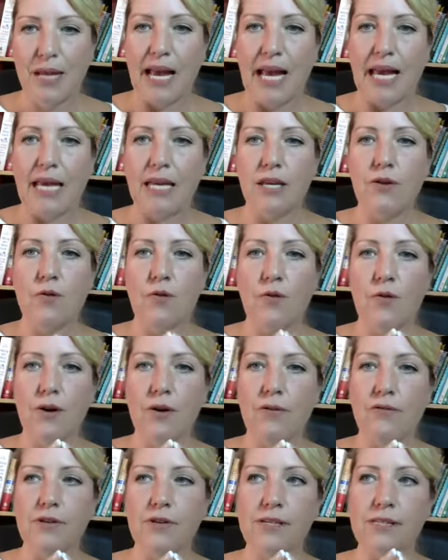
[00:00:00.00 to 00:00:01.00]
And in
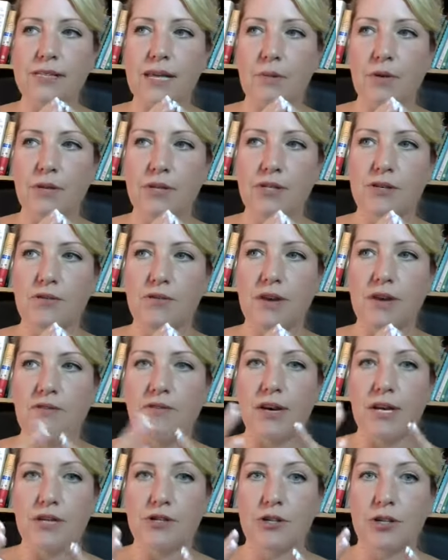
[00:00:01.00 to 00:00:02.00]
order for someone to
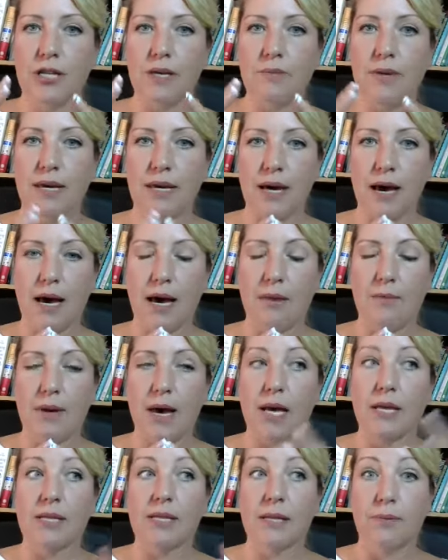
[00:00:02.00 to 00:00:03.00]
eventually become
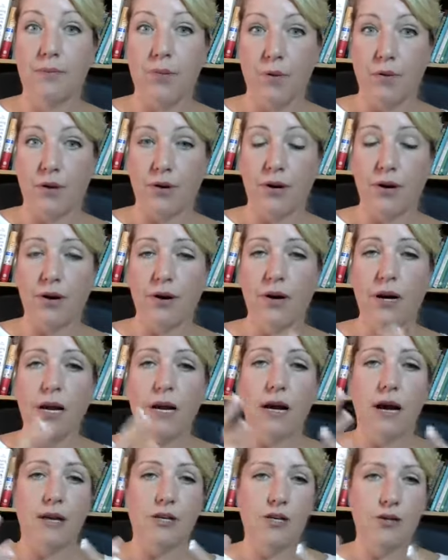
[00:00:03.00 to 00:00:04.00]
a supporter,
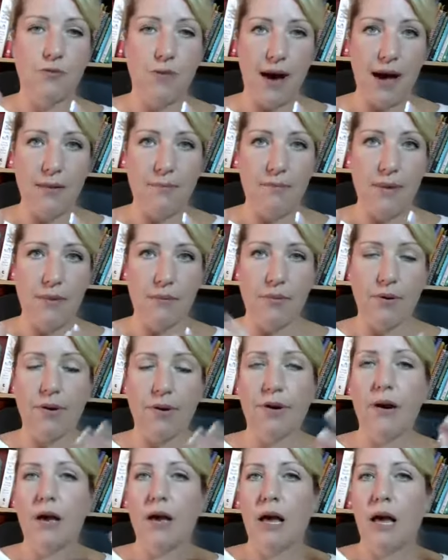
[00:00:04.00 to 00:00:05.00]
a tribe
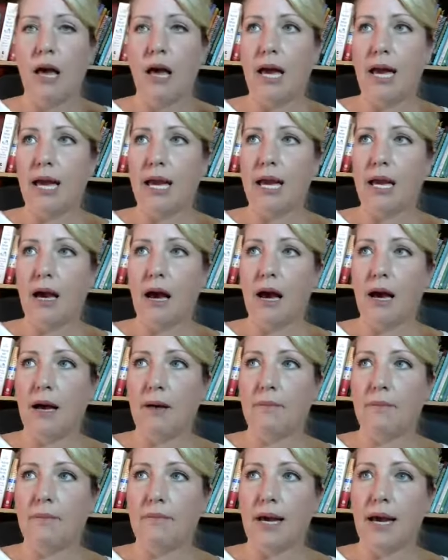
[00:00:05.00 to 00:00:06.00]
member,
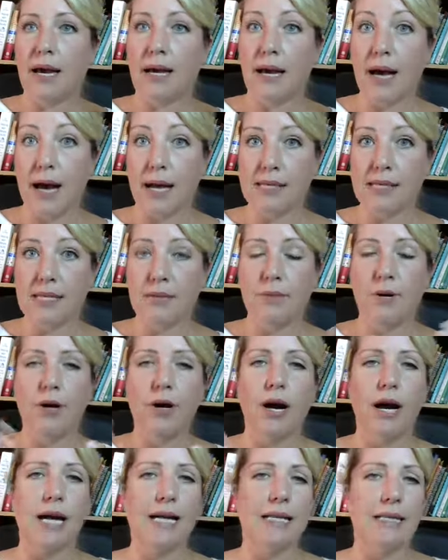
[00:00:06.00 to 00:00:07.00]
a
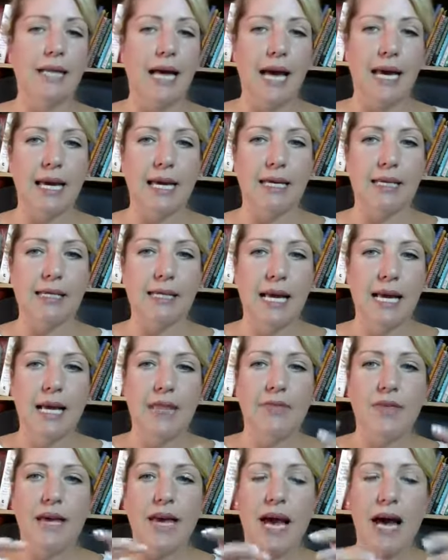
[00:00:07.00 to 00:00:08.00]
customer, a client,
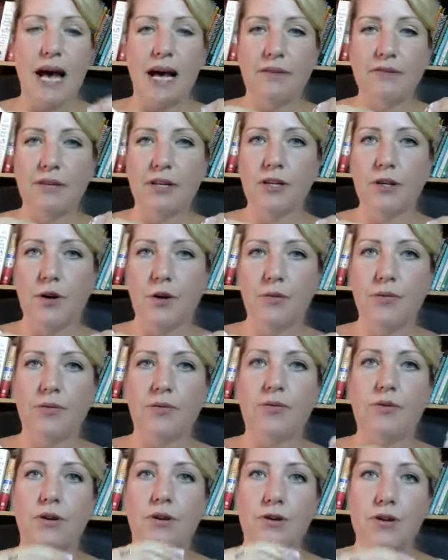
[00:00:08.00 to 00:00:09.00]
they have to go
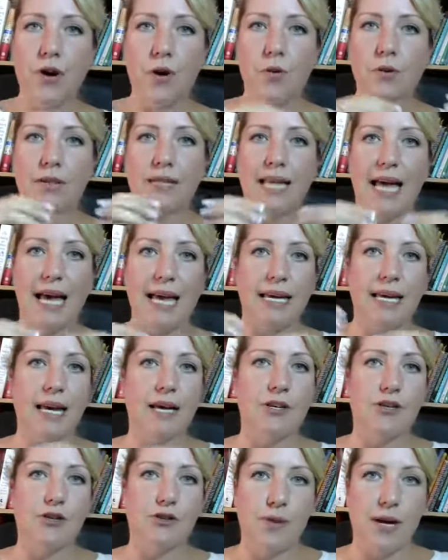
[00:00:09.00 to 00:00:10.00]
through the know, like,
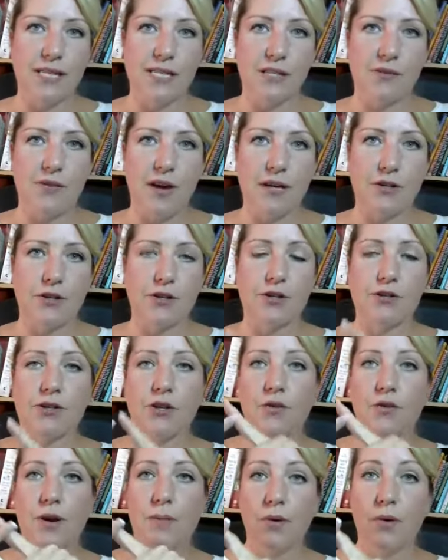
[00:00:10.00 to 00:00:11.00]
and trust factor. So
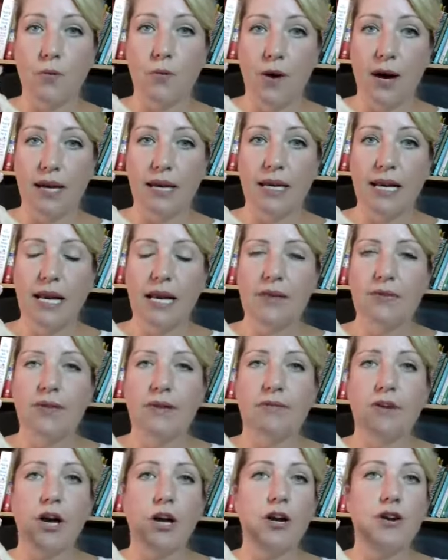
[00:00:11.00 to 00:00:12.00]
number one,
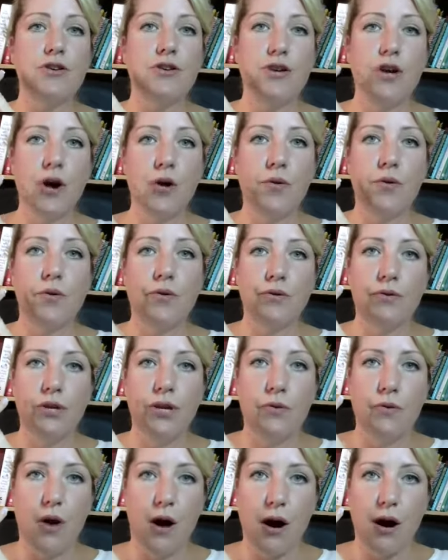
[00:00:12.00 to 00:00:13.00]
they've got to know who
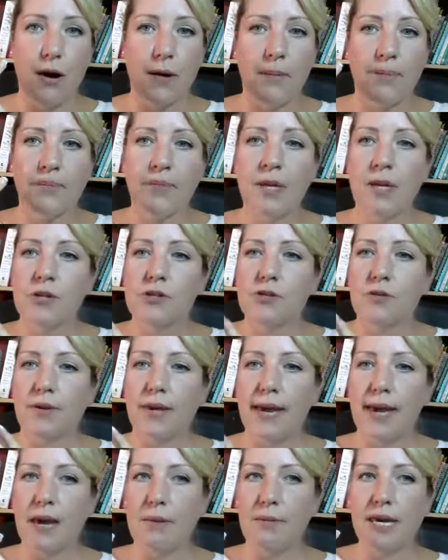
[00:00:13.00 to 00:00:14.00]
you are. So
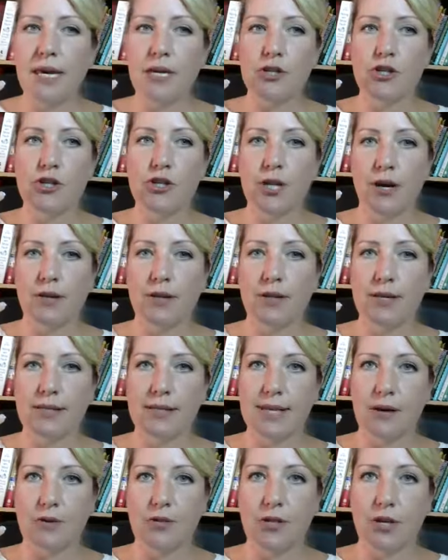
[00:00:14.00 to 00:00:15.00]
Cami has shared this
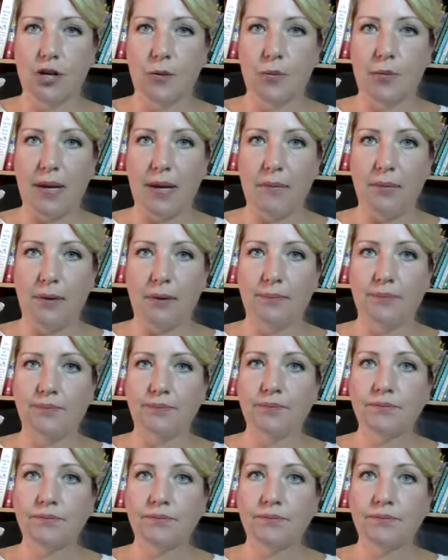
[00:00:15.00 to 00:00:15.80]
out to her people.